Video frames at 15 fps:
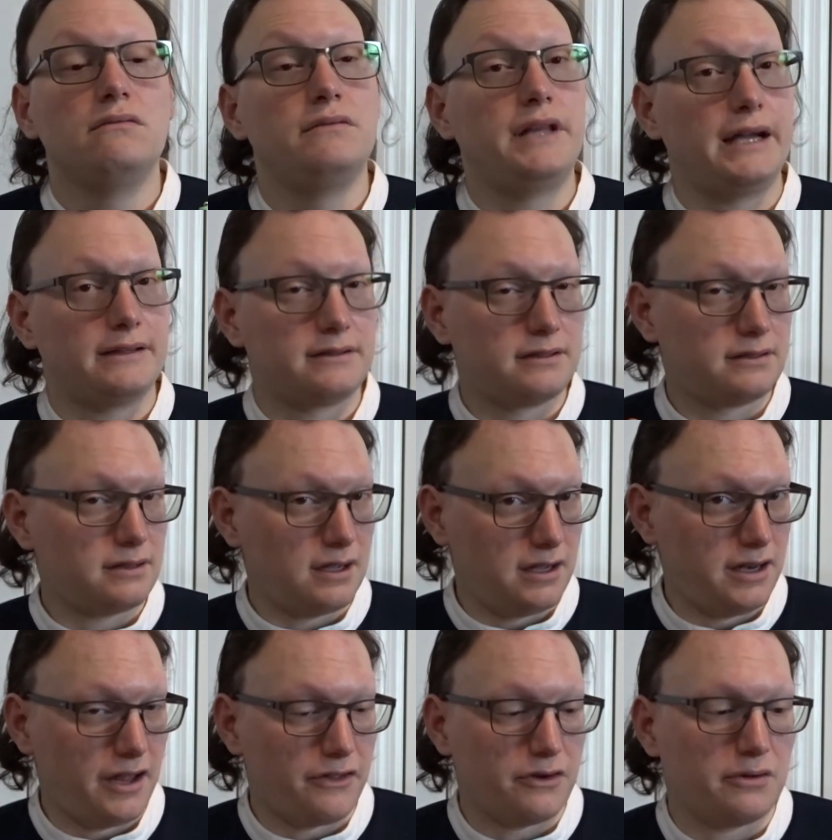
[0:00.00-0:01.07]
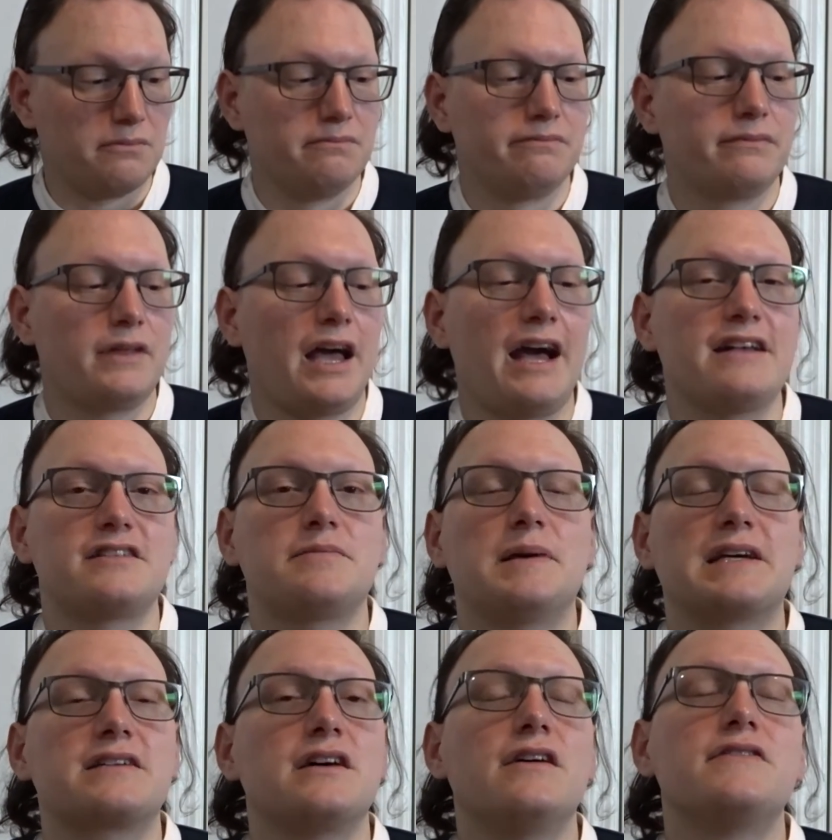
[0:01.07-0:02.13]
That's another
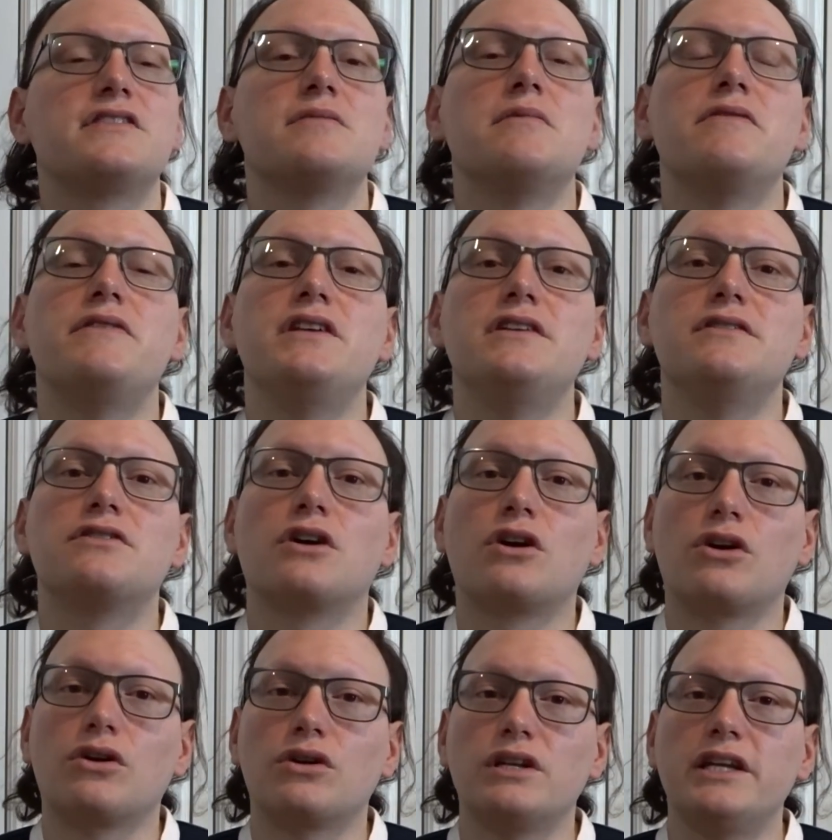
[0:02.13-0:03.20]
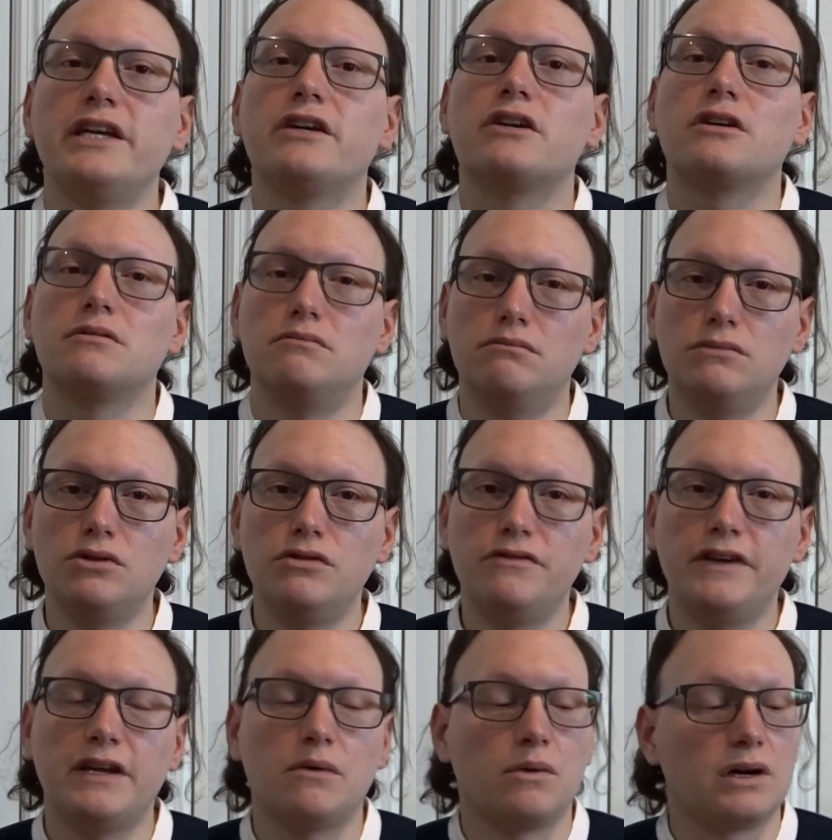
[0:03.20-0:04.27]
aspect of some of these earlier
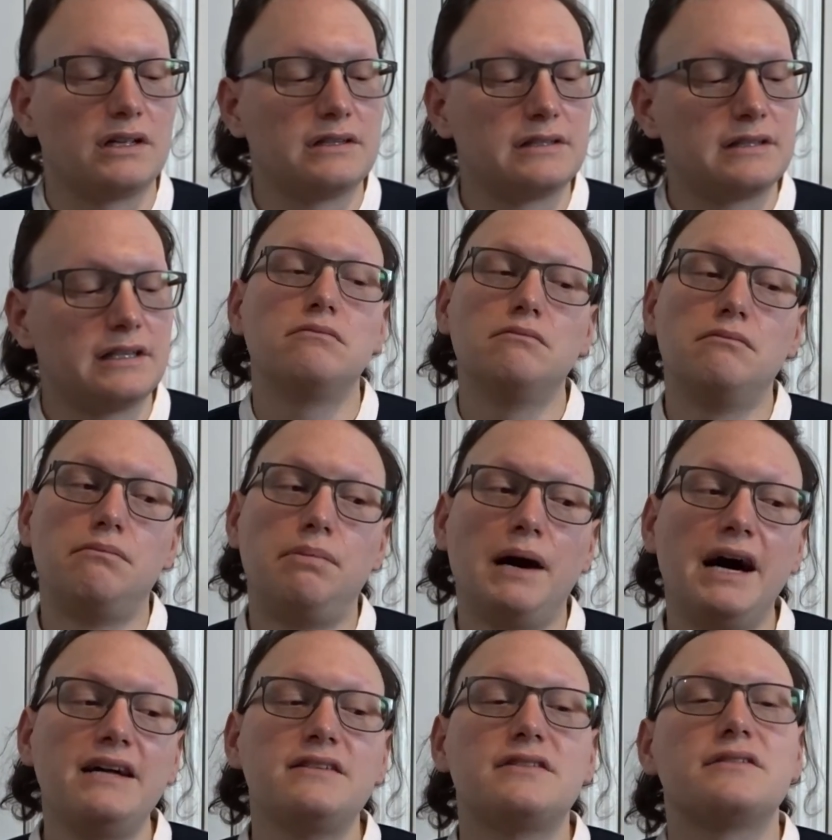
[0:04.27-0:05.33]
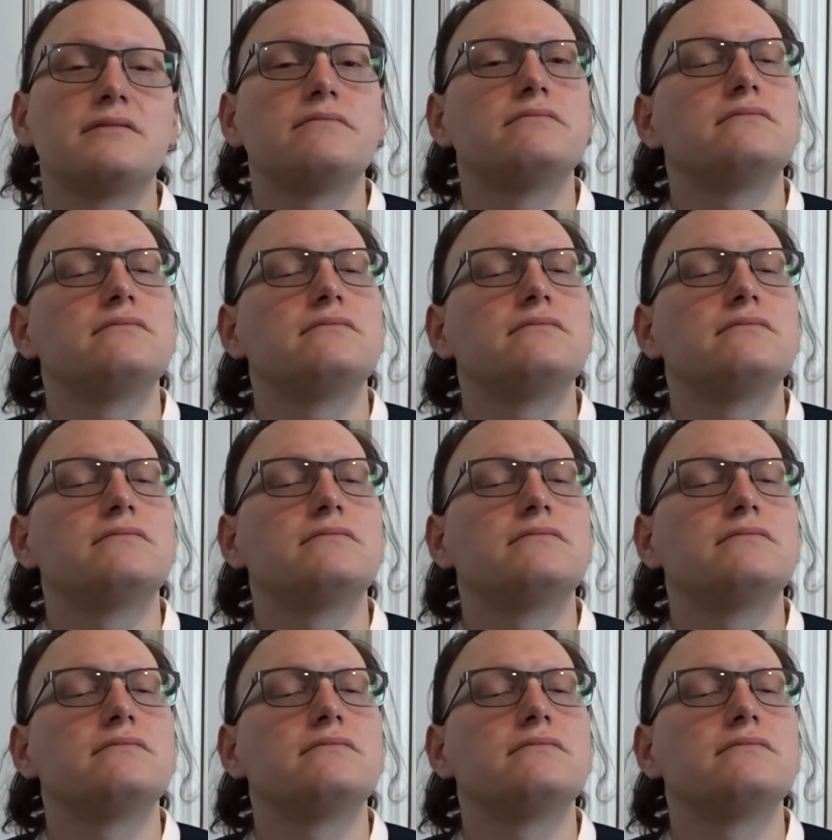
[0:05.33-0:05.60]
moving ones, but